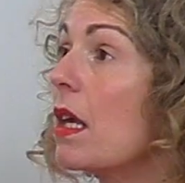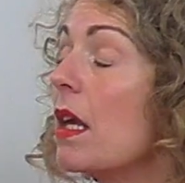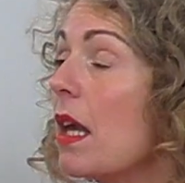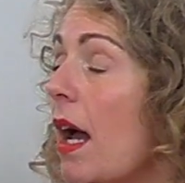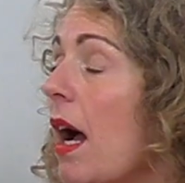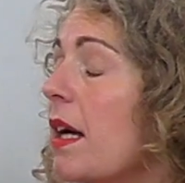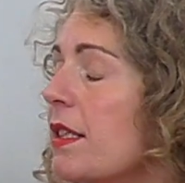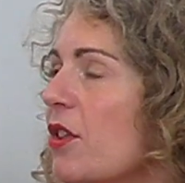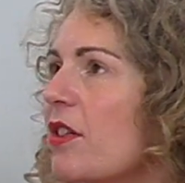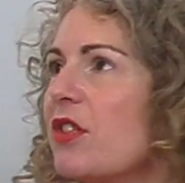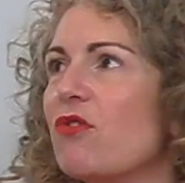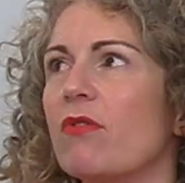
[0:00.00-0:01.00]
Yeah,
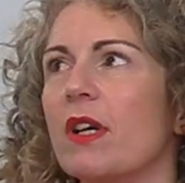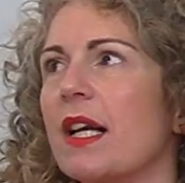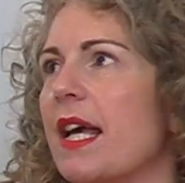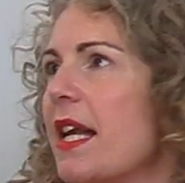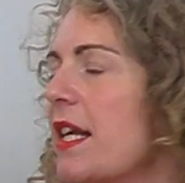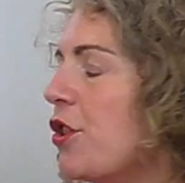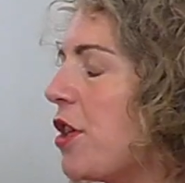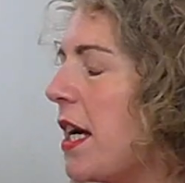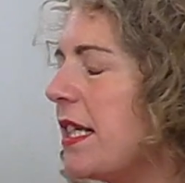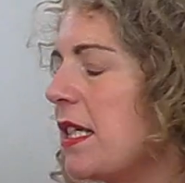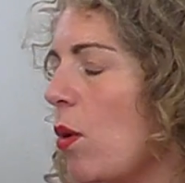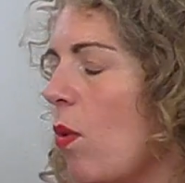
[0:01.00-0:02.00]
so it's really an
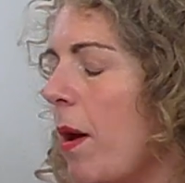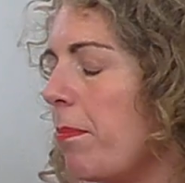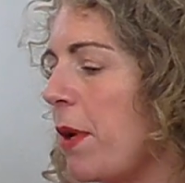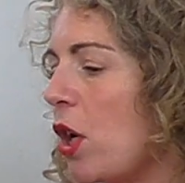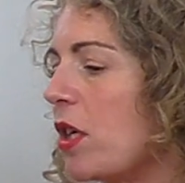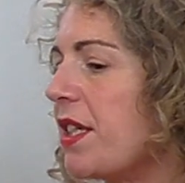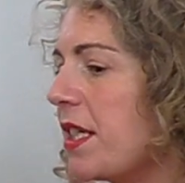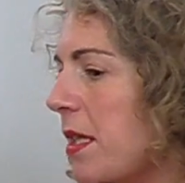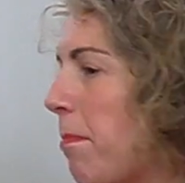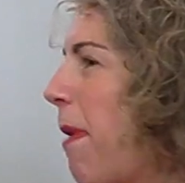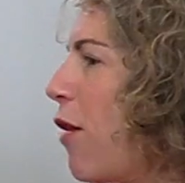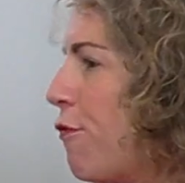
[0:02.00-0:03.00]
interesting one, because
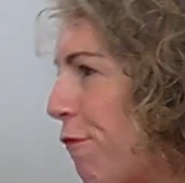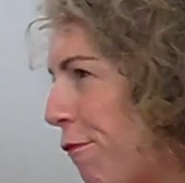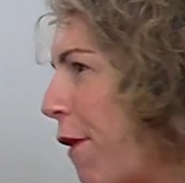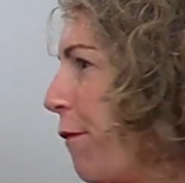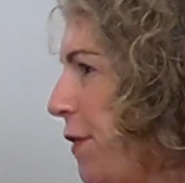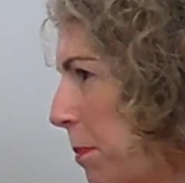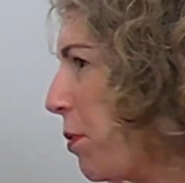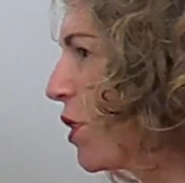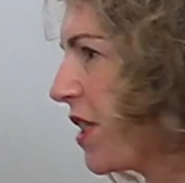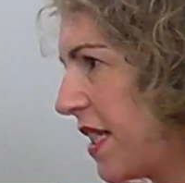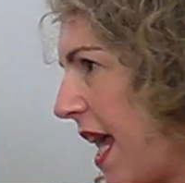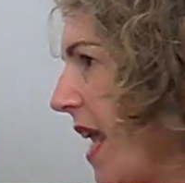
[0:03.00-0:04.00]
it's about
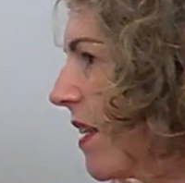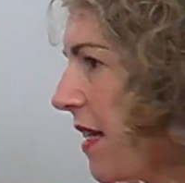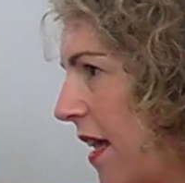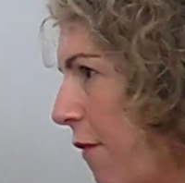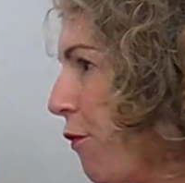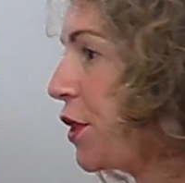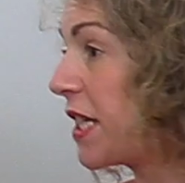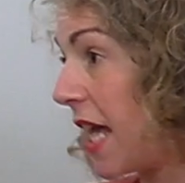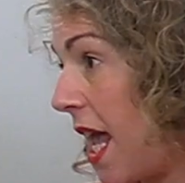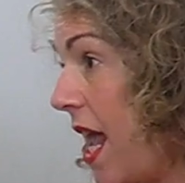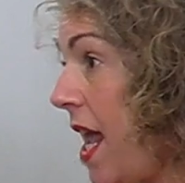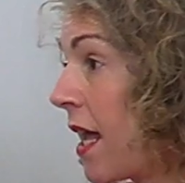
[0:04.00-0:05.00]
50%, give or
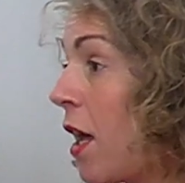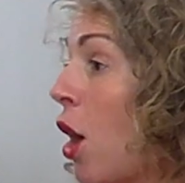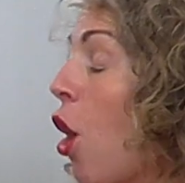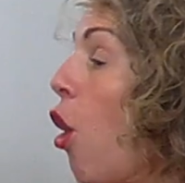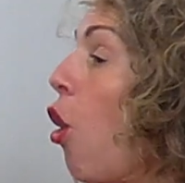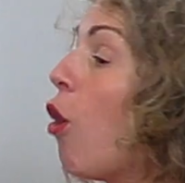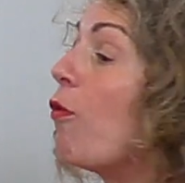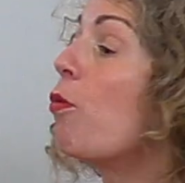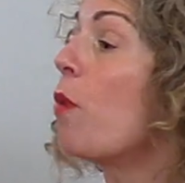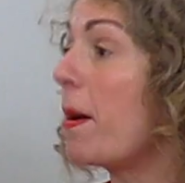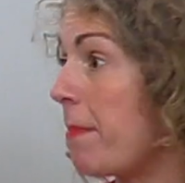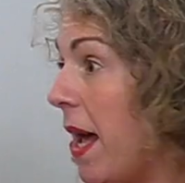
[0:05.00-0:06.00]
take,
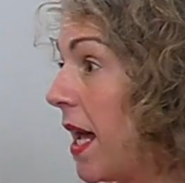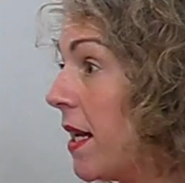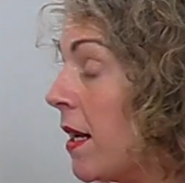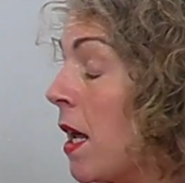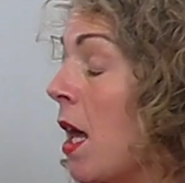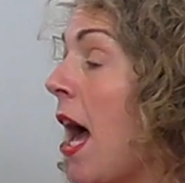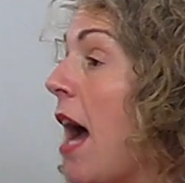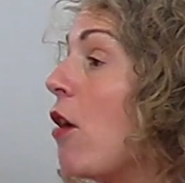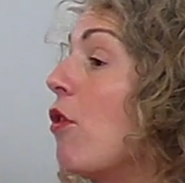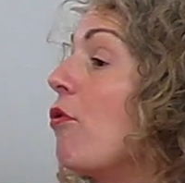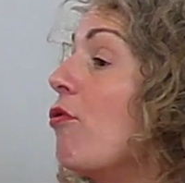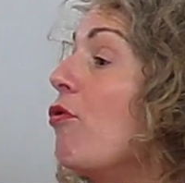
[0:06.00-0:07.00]
of women
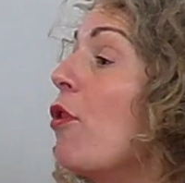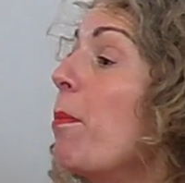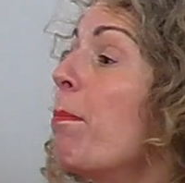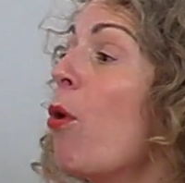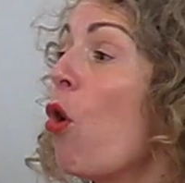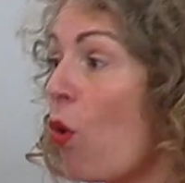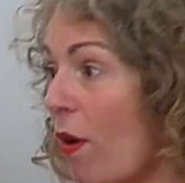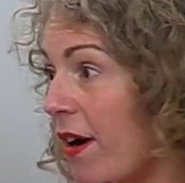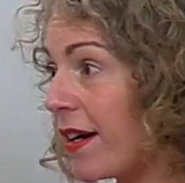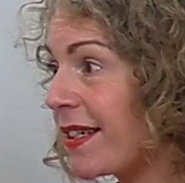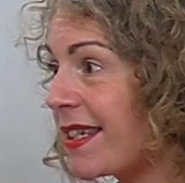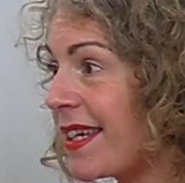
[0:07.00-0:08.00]

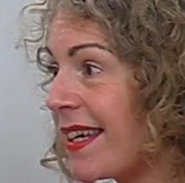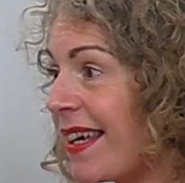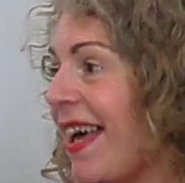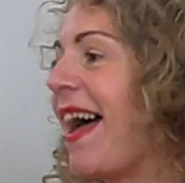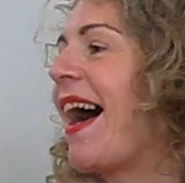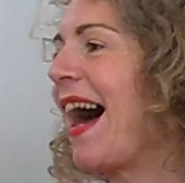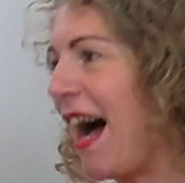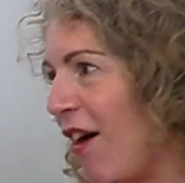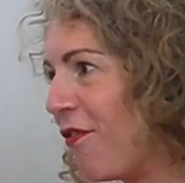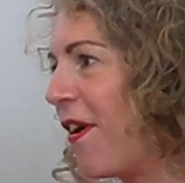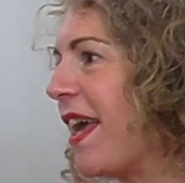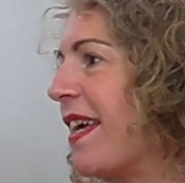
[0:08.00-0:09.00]
report
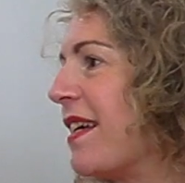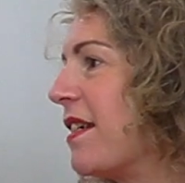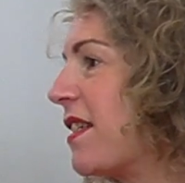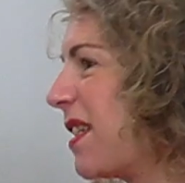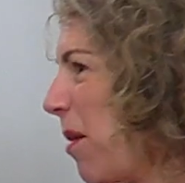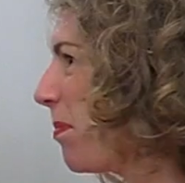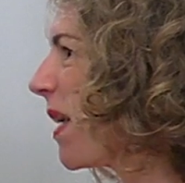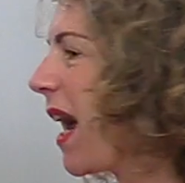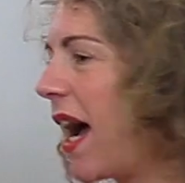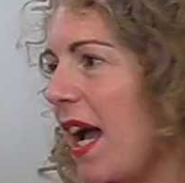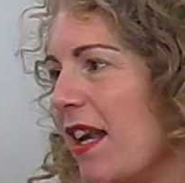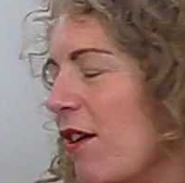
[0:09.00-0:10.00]
having some
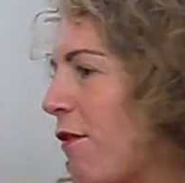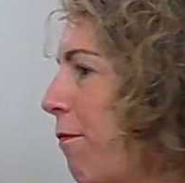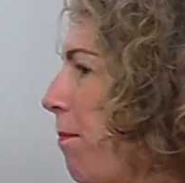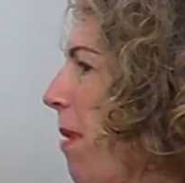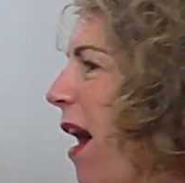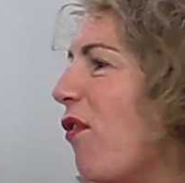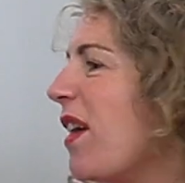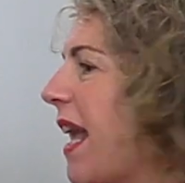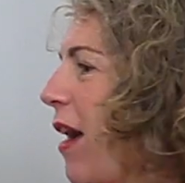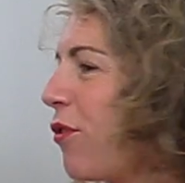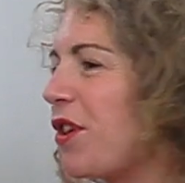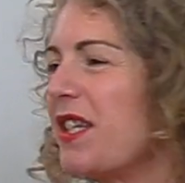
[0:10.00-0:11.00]
kind of pelvic
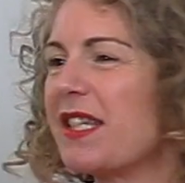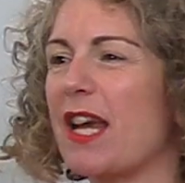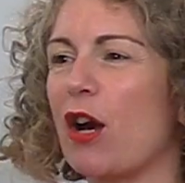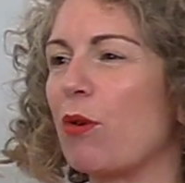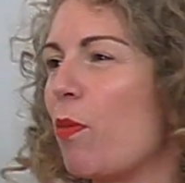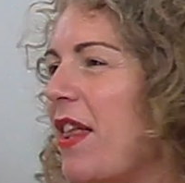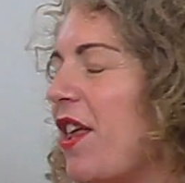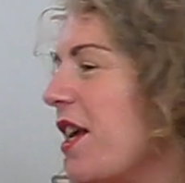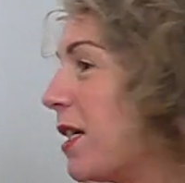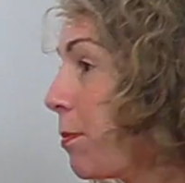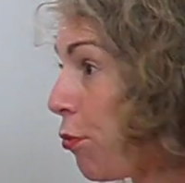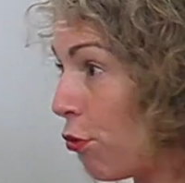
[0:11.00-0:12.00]
health concern, whether
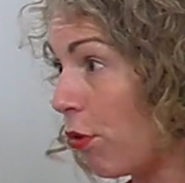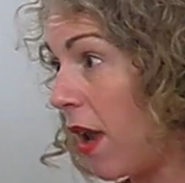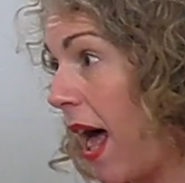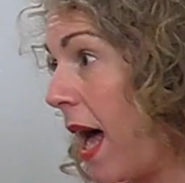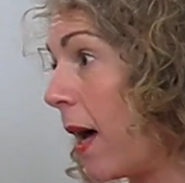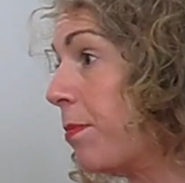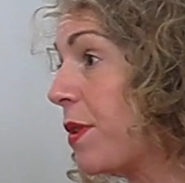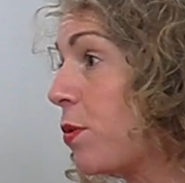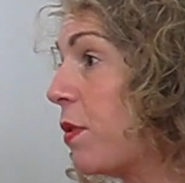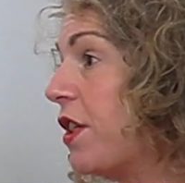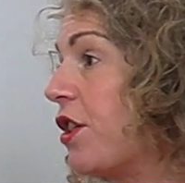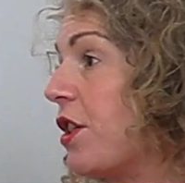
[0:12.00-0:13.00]
it's
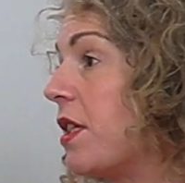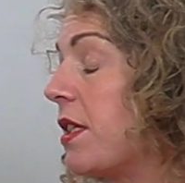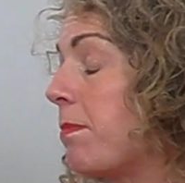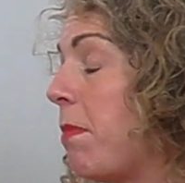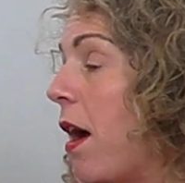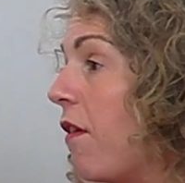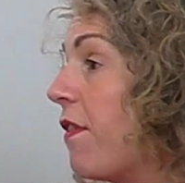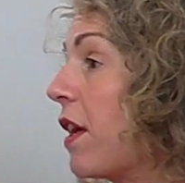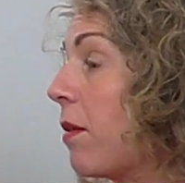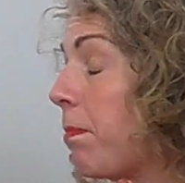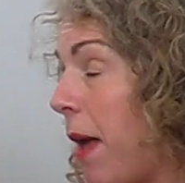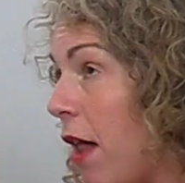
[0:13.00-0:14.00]
prolapse, which is
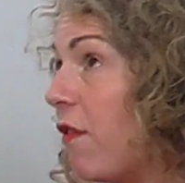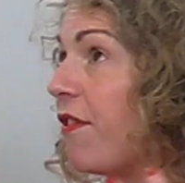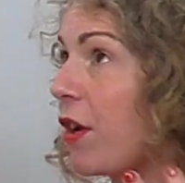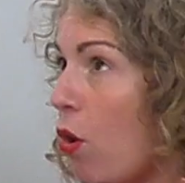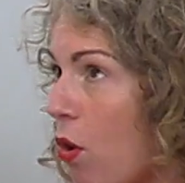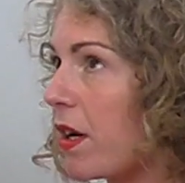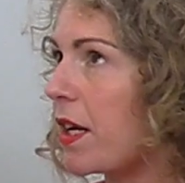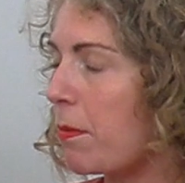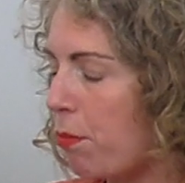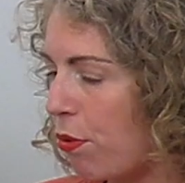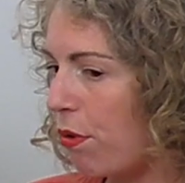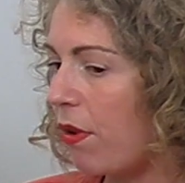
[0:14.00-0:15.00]
pelvic
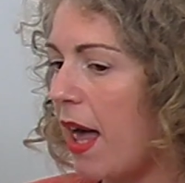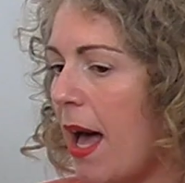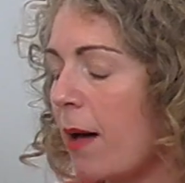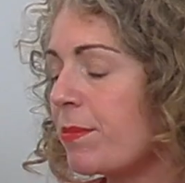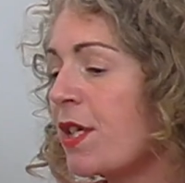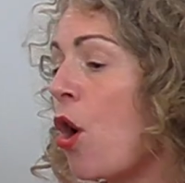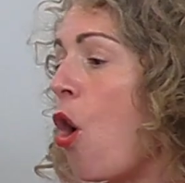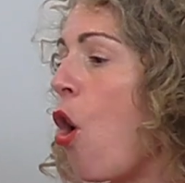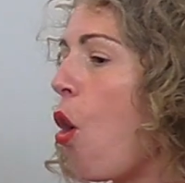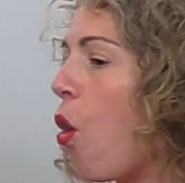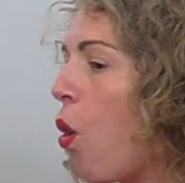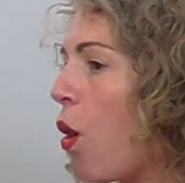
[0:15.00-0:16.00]
organ prolapse,
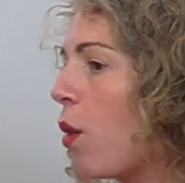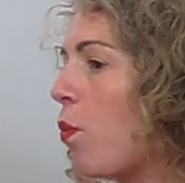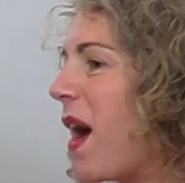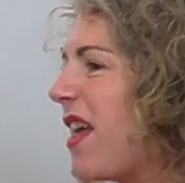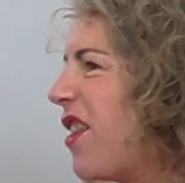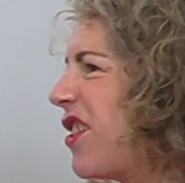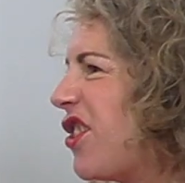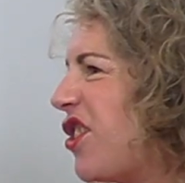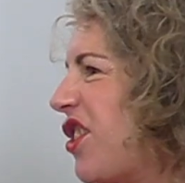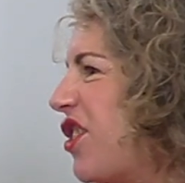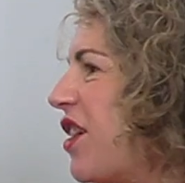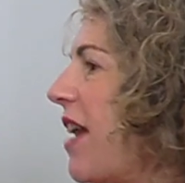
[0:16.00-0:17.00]
or whether it's
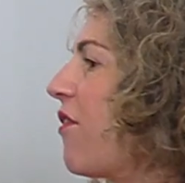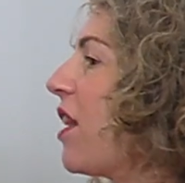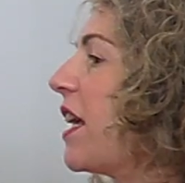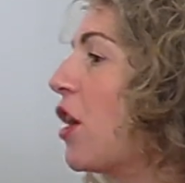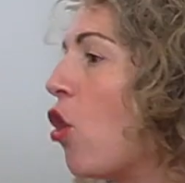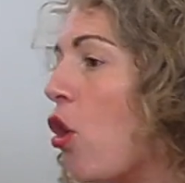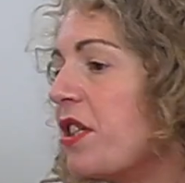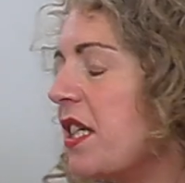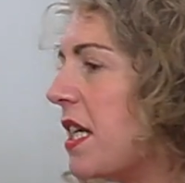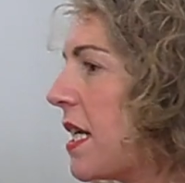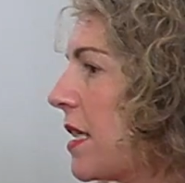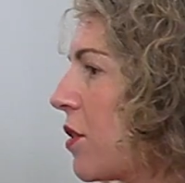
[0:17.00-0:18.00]
just general
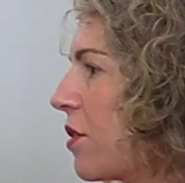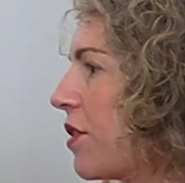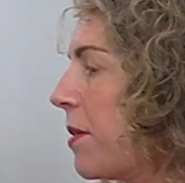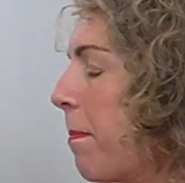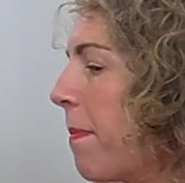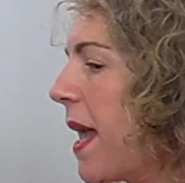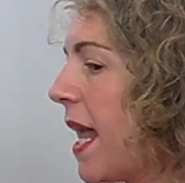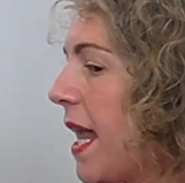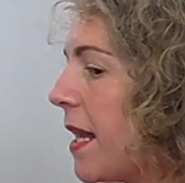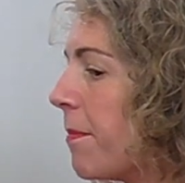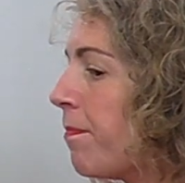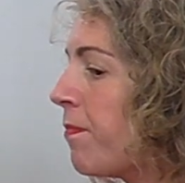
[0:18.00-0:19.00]
incontinence or some
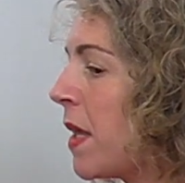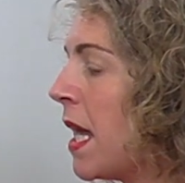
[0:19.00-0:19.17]
pain.